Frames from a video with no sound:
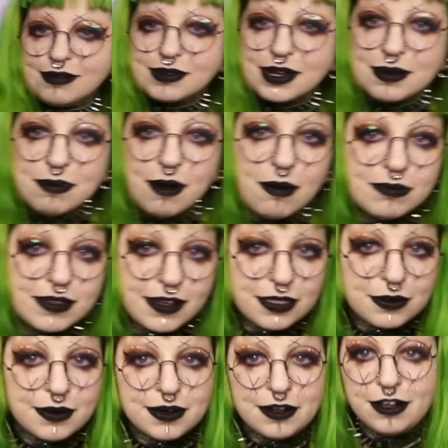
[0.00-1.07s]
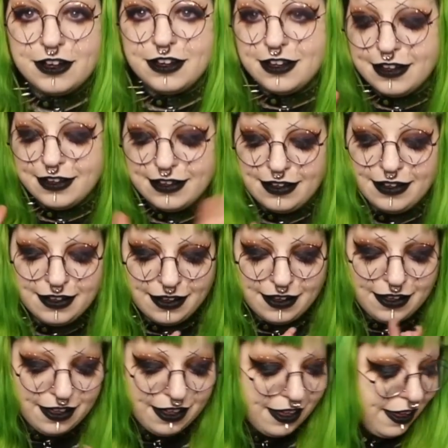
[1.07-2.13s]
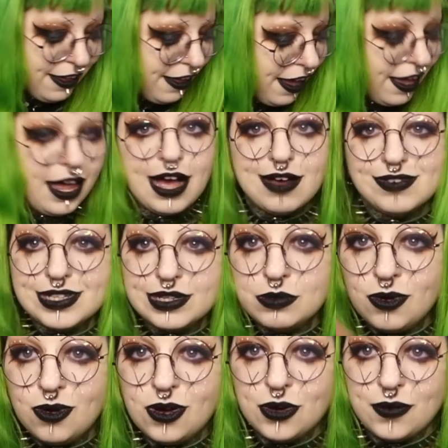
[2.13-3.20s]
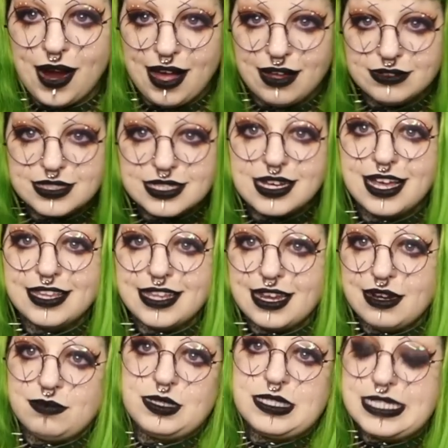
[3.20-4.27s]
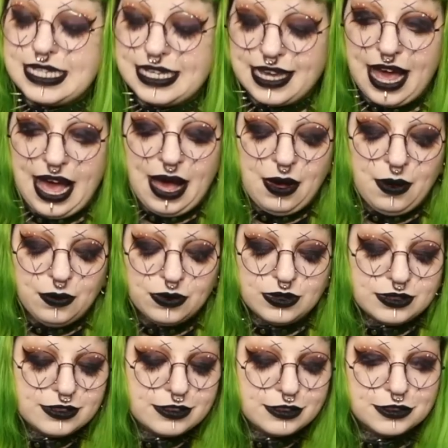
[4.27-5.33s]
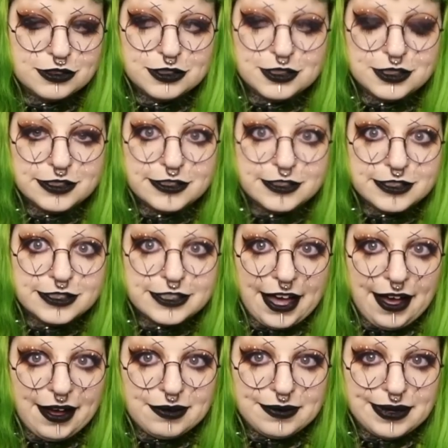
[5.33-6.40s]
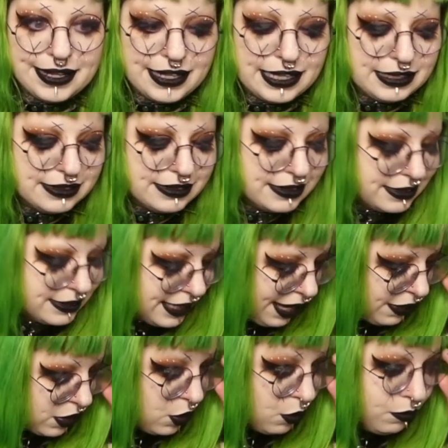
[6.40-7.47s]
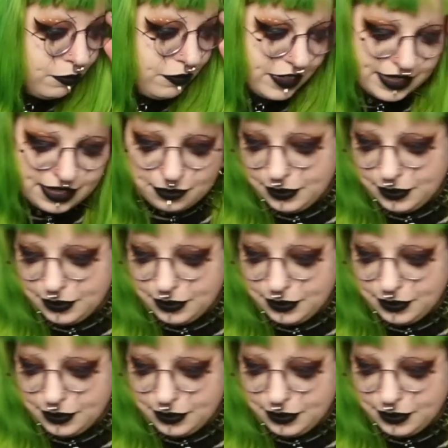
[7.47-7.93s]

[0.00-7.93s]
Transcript: I'm gonna pop the other one on. I'll have a little walk around and then we'll see how how well, how comfy they